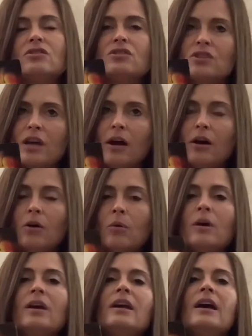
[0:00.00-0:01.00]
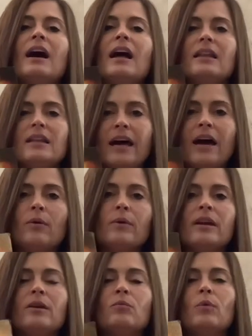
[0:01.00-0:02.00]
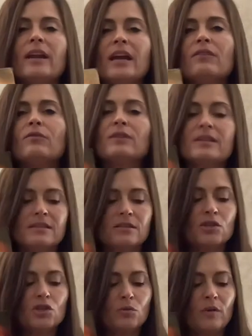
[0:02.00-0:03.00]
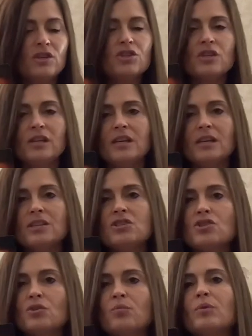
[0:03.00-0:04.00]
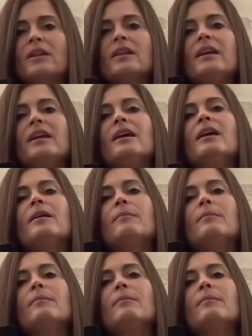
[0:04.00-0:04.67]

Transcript: So allowing whatever the situation is to really